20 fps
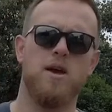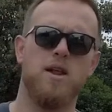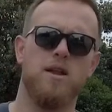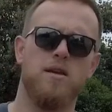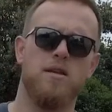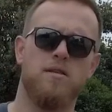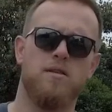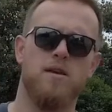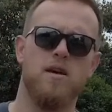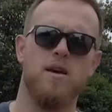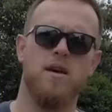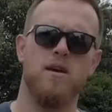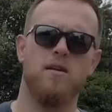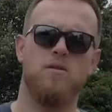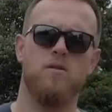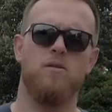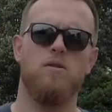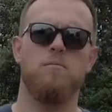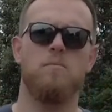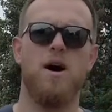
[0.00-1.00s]
meters.
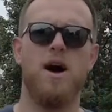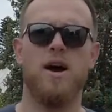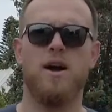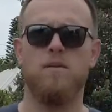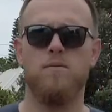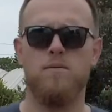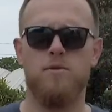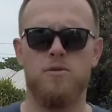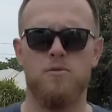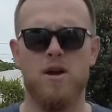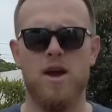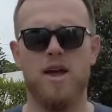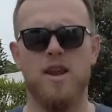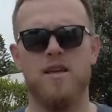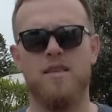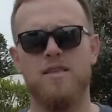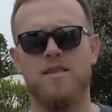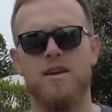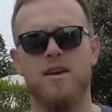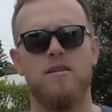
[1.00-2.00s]
It's on the market for
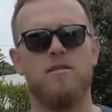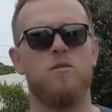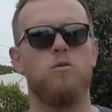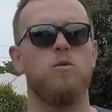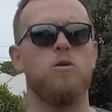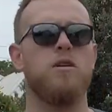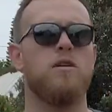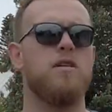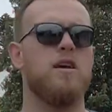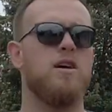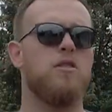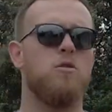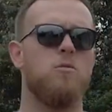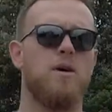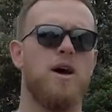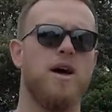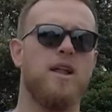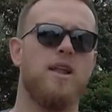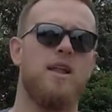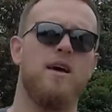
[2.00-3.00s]
386. It works out to
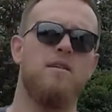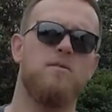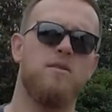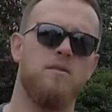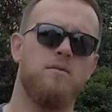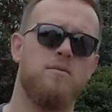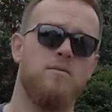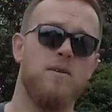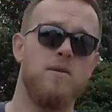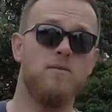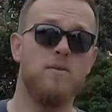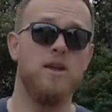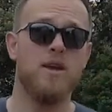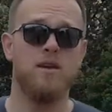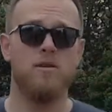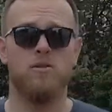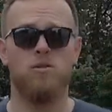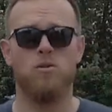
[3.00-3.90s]
about $11.50 a